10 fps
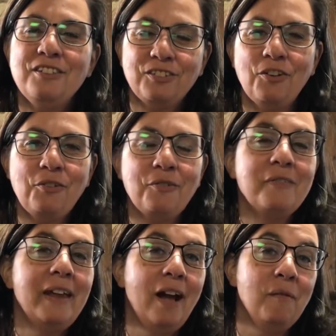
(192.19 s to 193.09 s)
so
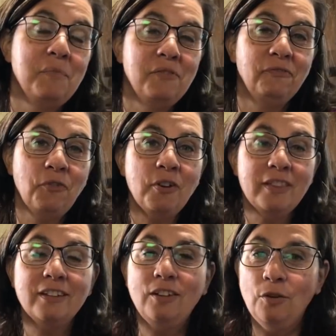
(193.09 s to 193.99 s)
now before
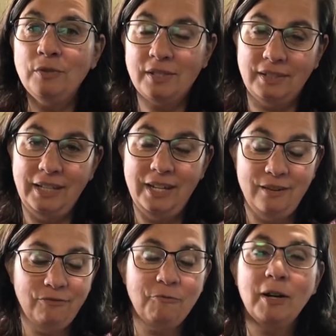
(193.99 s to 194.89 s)
the goats
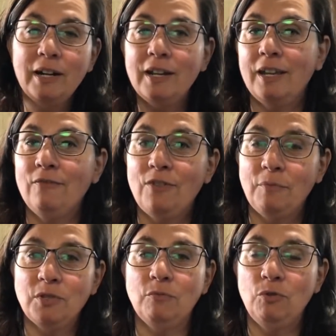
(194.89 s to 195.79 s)
leave, we're gonna give
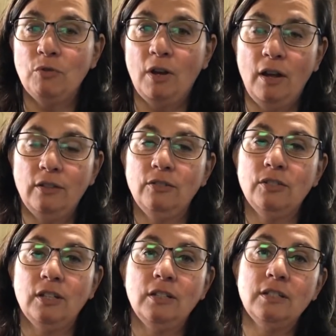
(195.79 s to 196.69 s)
them some new
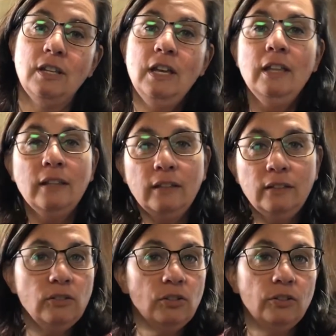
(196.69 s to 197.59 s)
collars because the
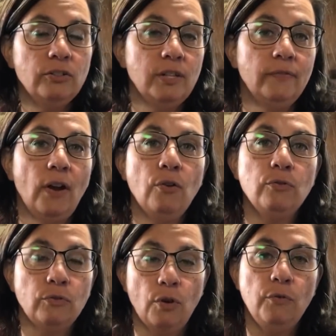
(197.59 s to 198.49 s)
little girls have
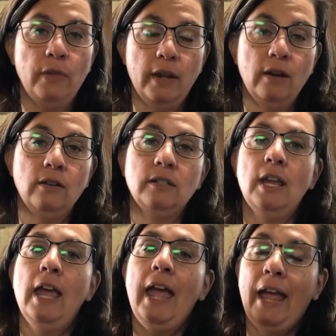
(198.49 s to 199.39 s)
outgrown theirs,
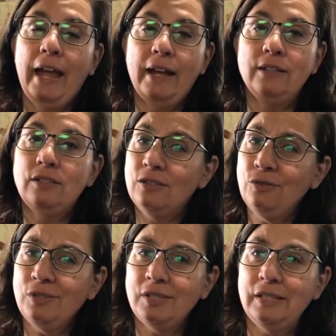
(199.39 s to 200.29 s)
and
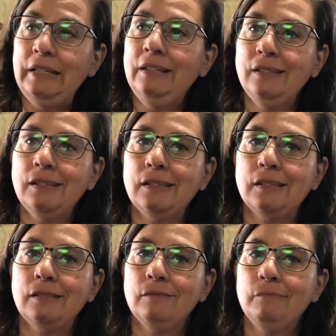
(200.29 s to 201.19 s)
Zeus, his
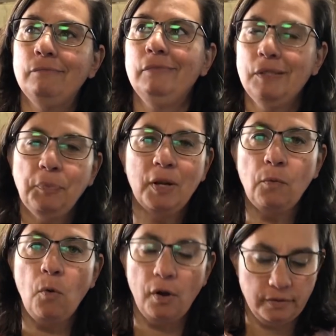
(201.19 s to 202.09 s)
is is pretty
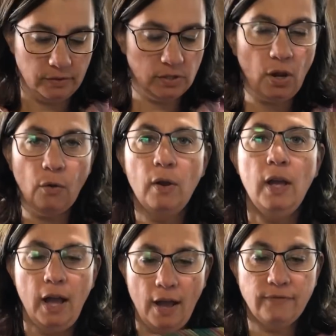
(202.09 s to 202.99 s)
worn. So
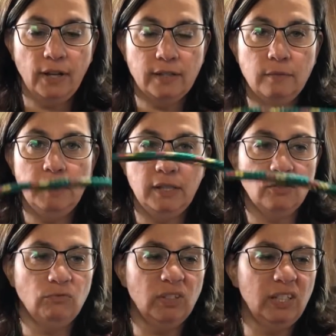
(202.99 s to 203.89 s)
I've got some of
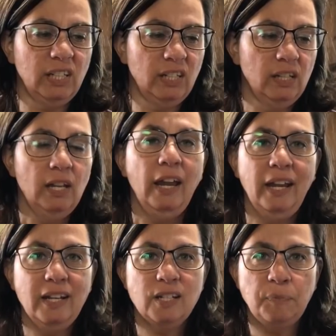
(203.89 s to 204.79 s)
this really
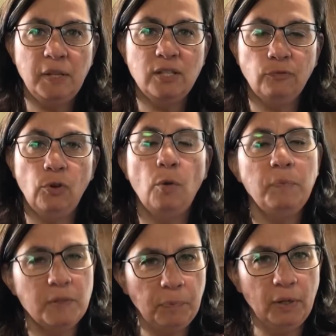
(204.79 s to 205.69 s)
inexpensive rope
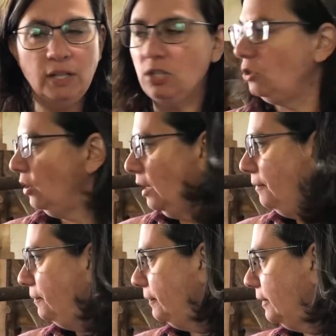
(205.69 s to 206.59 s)
that's pretty sturdy.
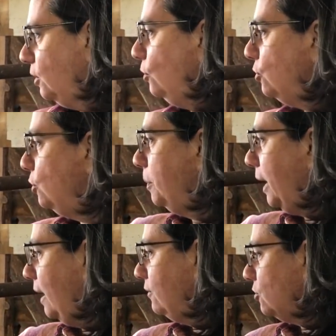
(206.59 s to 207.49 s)
You two
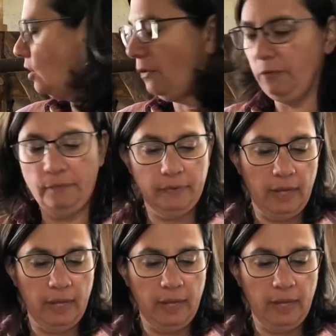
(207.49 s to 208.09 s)
behave yourself.